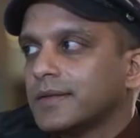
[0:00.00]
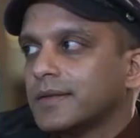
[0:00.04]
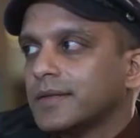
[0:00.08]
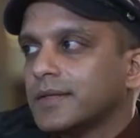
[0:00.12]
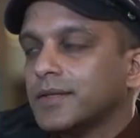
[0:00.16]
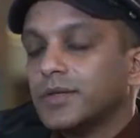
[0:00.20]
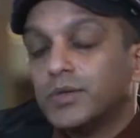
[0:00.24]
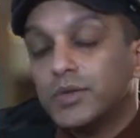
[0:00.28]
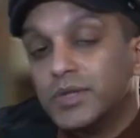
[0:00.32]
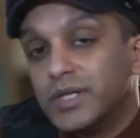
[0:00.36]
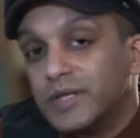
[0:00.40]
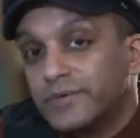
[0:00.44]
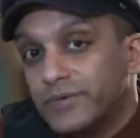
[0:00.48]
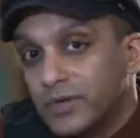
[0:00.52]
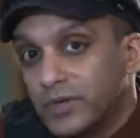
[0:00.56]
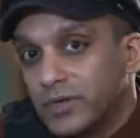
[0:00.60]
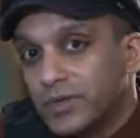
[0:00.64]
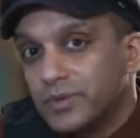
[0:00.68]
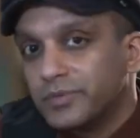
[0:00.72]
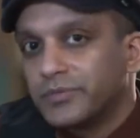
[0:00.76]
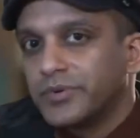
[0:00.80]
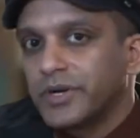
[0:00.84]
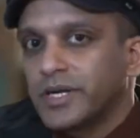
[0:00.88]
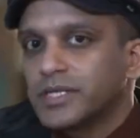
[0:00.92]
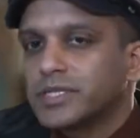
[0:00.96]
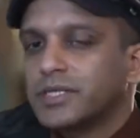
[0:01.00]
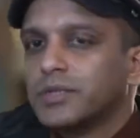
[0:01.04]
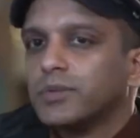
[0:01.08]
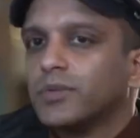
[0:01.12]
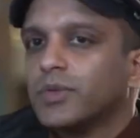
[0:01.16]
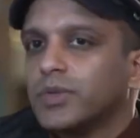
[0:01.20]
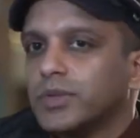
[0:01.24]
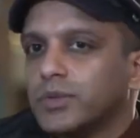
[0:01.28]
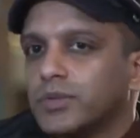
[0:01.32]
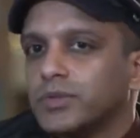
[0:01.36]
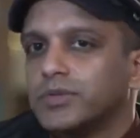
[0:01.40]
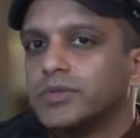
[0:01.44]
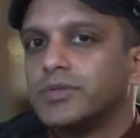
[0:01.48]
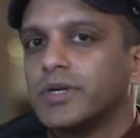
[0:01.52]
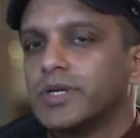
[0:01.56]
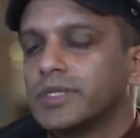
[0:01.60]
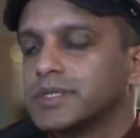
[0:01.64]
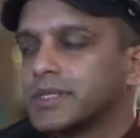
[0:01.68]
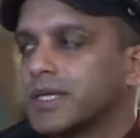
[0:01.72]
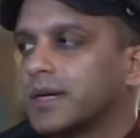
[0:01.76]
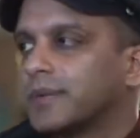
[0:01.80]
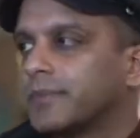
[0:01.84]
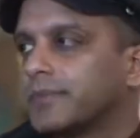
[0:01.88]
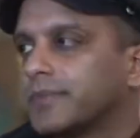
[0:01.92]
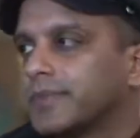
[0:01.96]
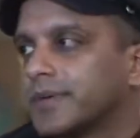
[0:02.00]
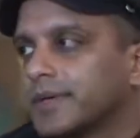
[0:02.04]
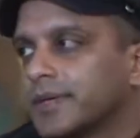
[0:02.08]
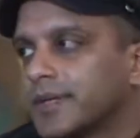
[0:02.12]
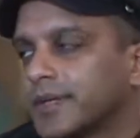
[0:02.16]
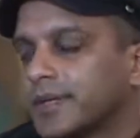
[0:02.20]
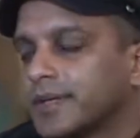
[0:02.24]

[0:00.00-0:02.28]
Okay. You leave a good impression when you dress up.